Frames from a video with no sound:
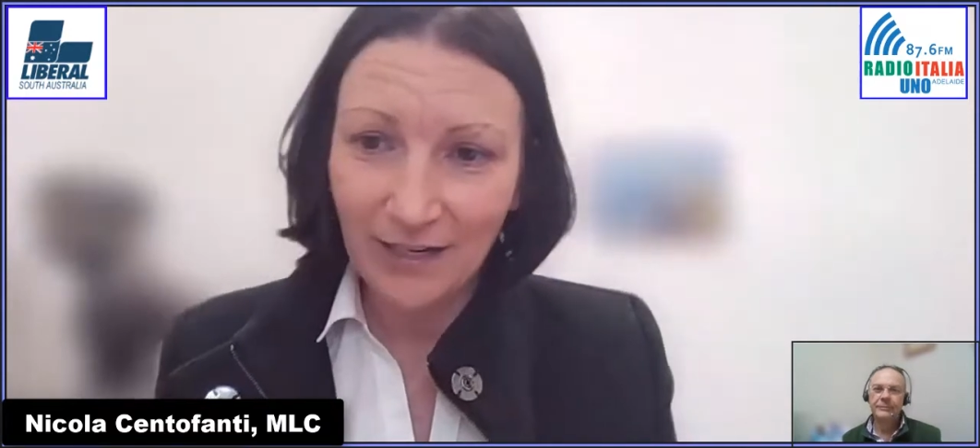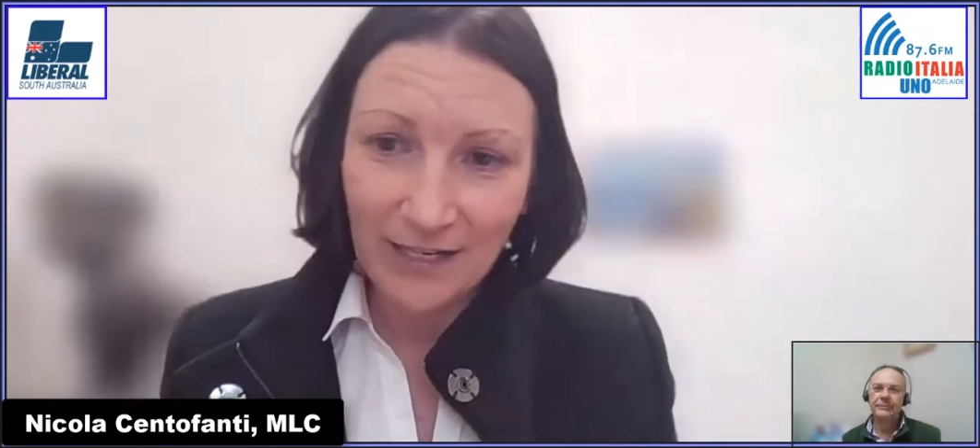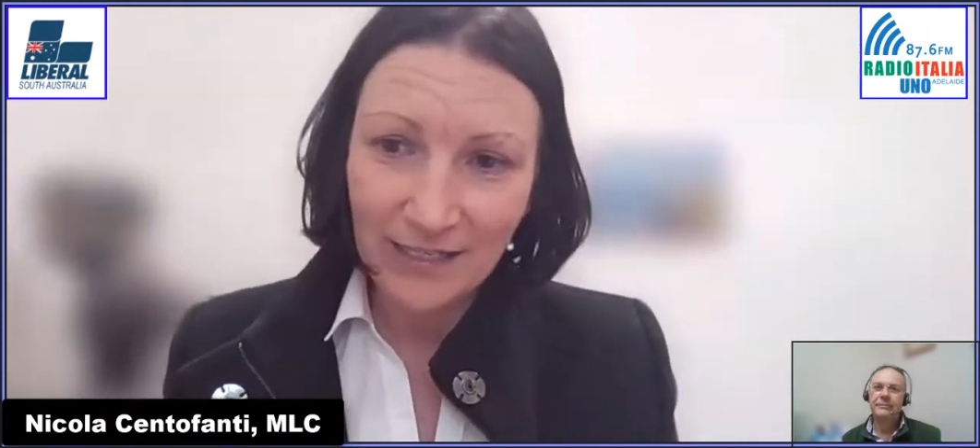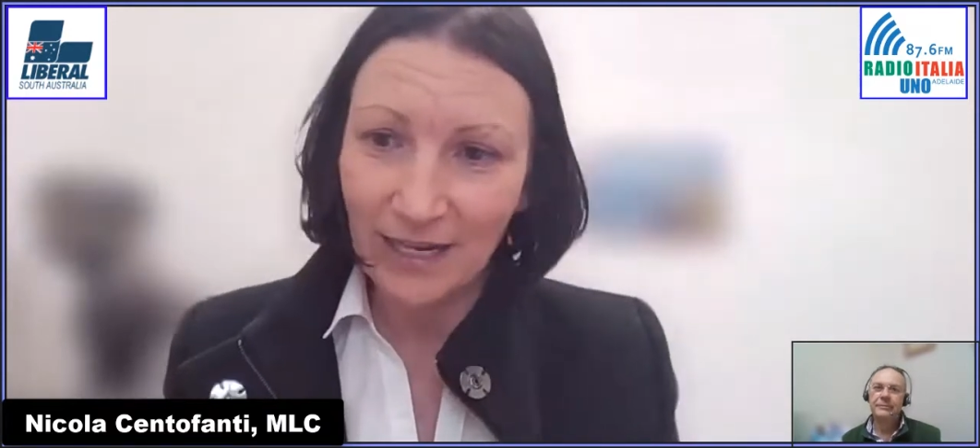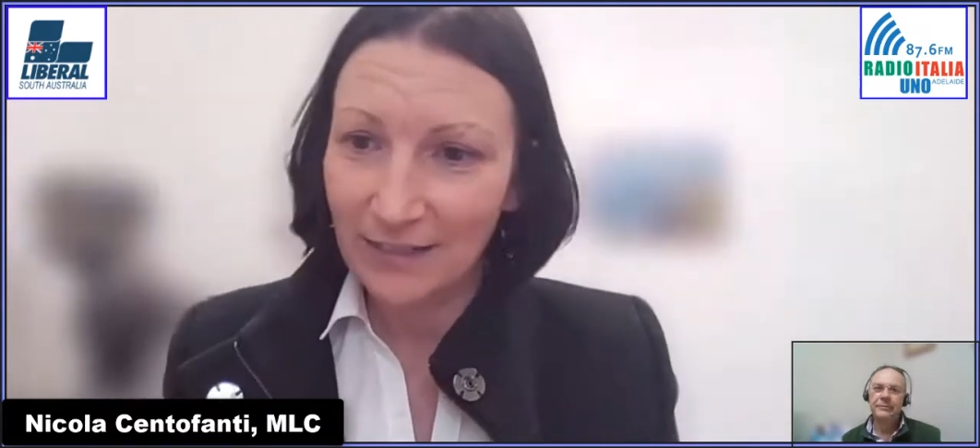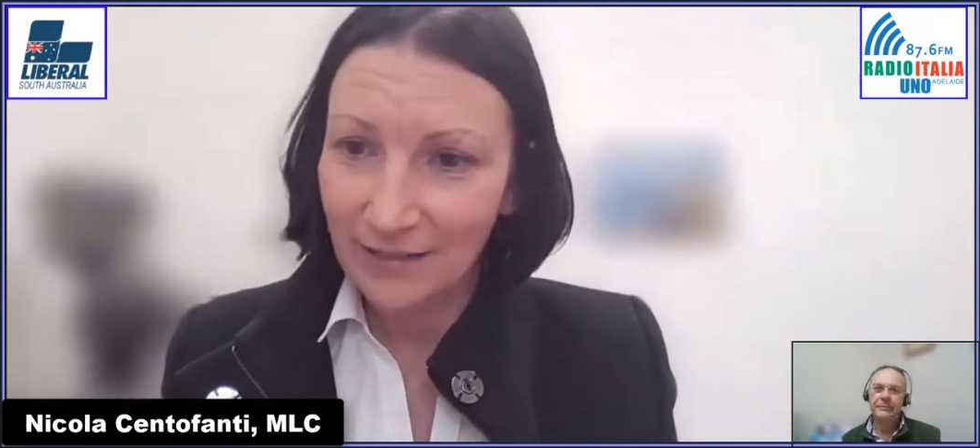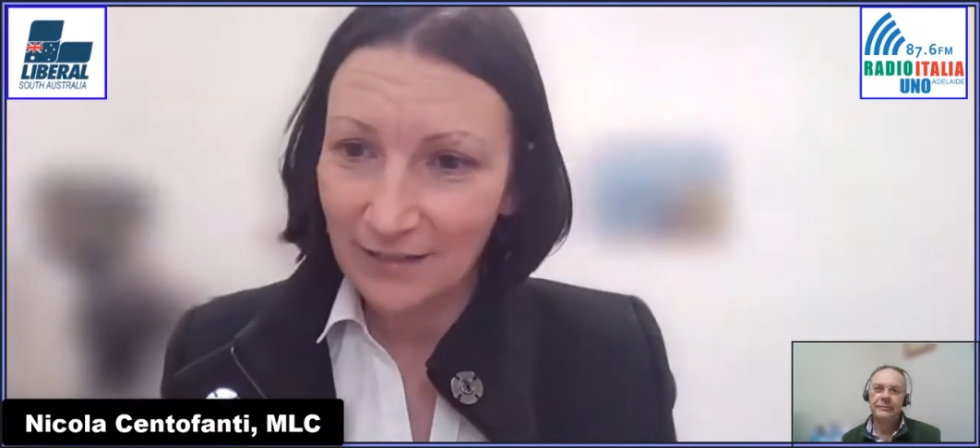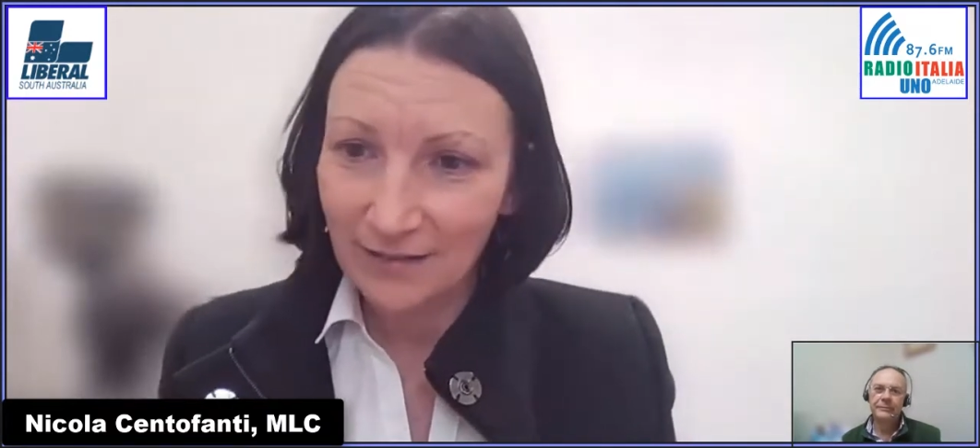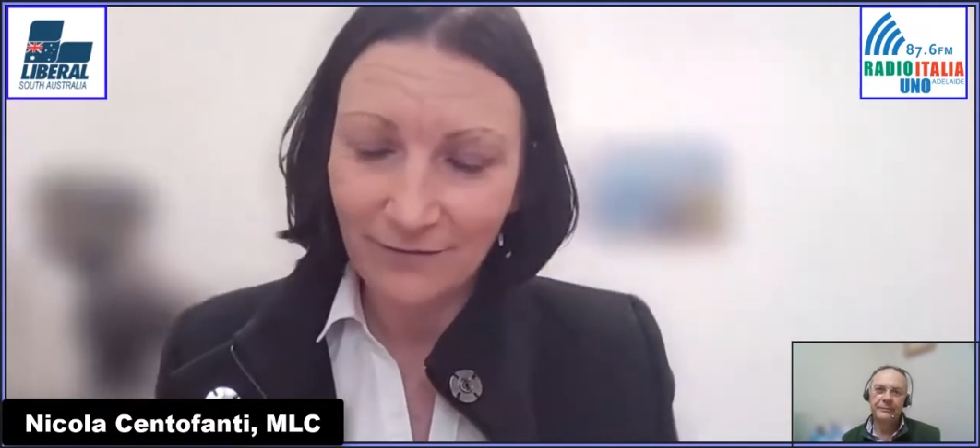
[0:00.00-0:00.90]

and he sent